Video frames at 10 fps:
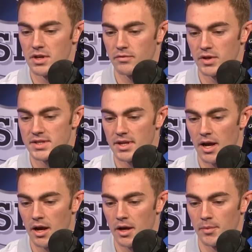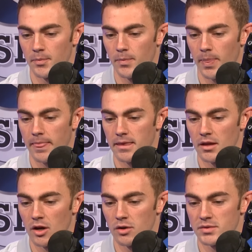difference. Um, you
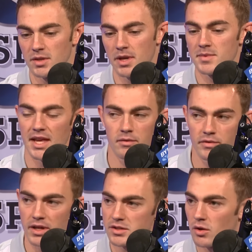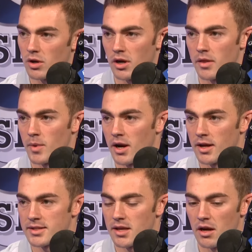know, sometimes they have events going on in the
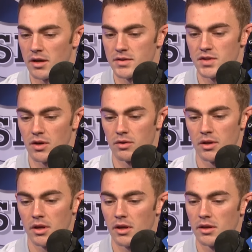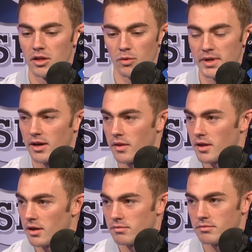Marriott Center, and so you know we're down in
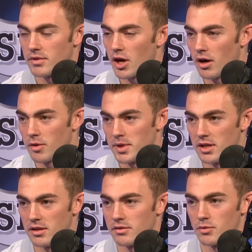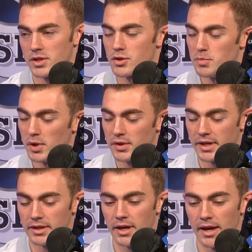the the RB, the Richards
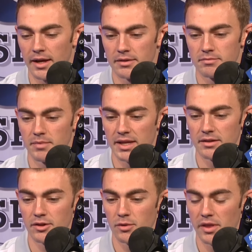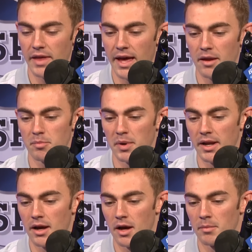Building, uh, making do with that. But
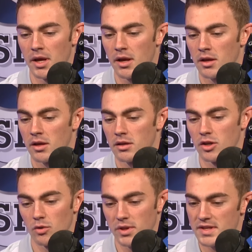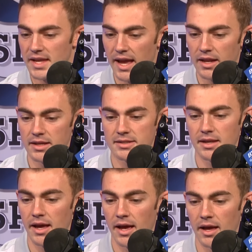um, you know, with this annex,
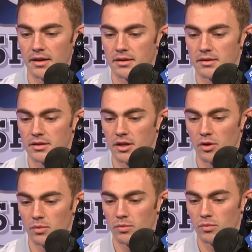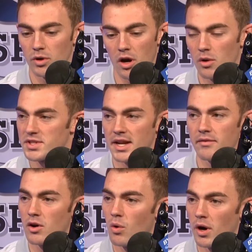uh, you know, we're always gonna have a
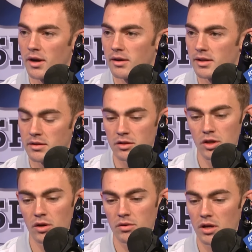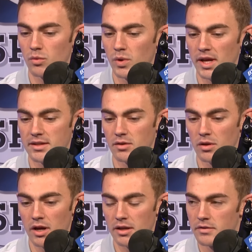court, and you know, we like to do a
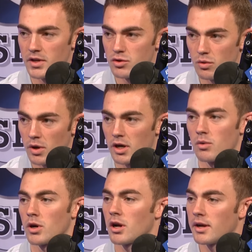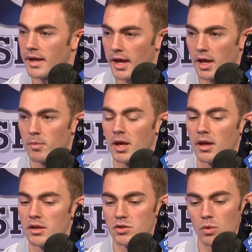lot of individual work, work on our game,
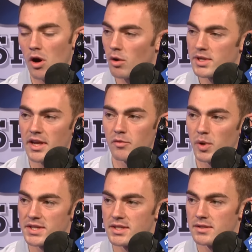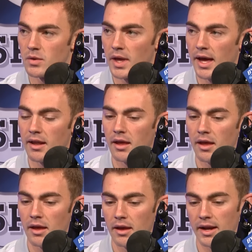so we'll always have a place to do that.
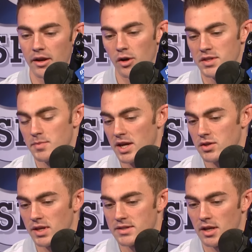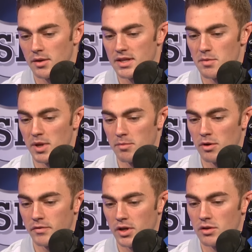And I know, especially, it's a it's a big
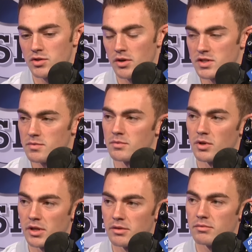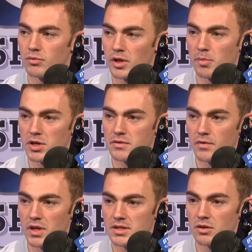moment for Coach Rose. He's been really really pushing for
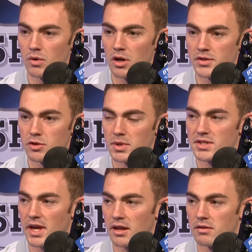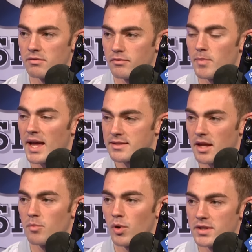this, so we're all super excited from that
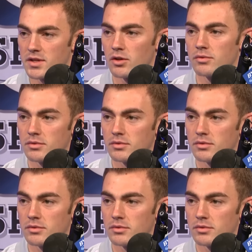standpoint too.